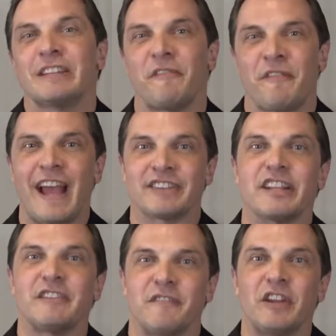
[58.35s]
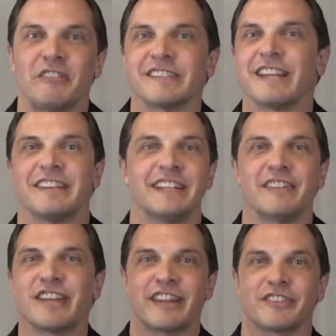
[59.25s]
The Fast and the Furious, I think
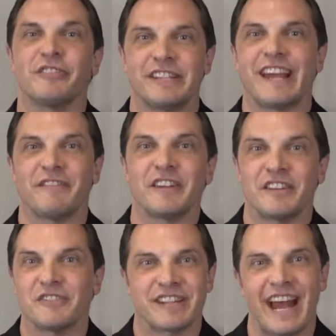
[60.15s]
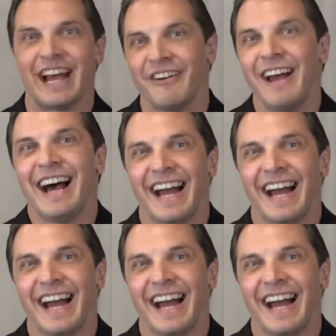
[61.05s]
there's like 37 of those now.